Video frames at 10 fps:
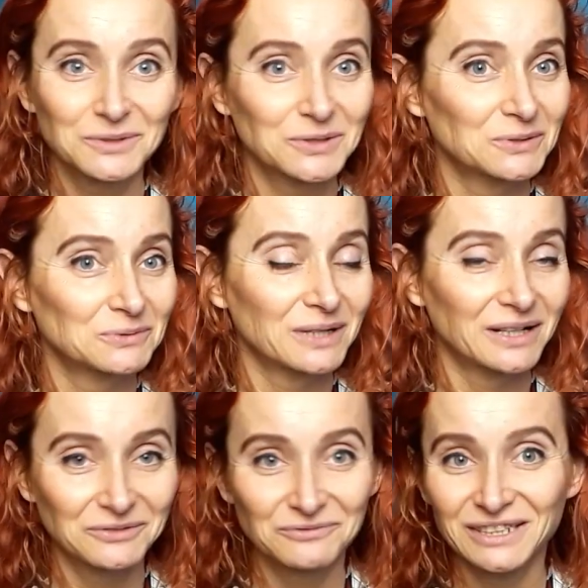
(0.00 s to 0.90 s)
so
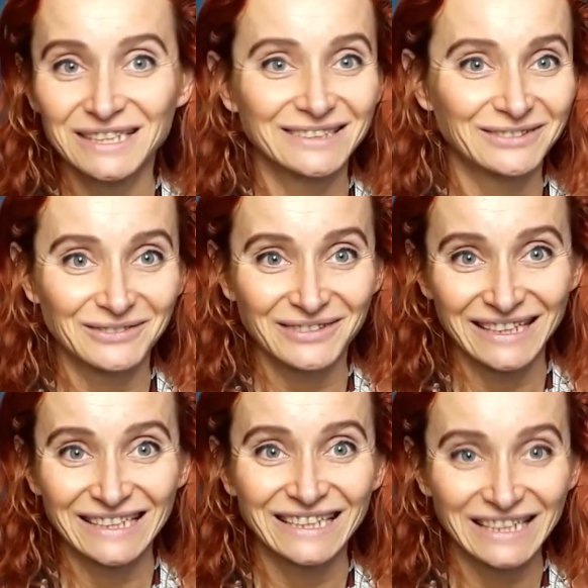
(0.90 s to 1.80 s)
I really don't
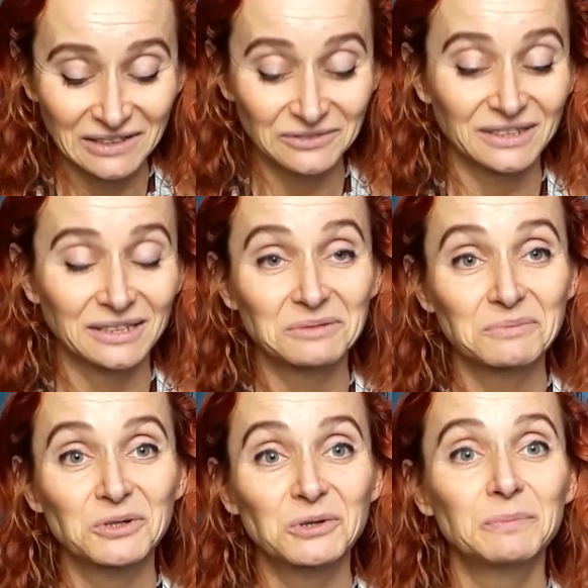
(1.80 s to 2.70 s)
think they have it
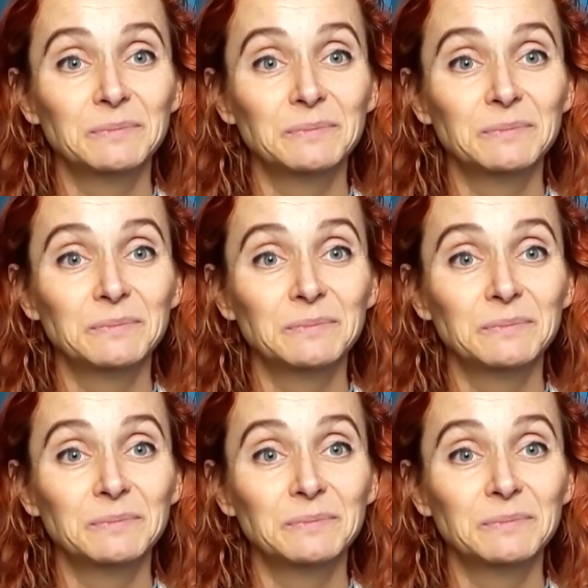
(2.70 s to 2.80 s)
anymore,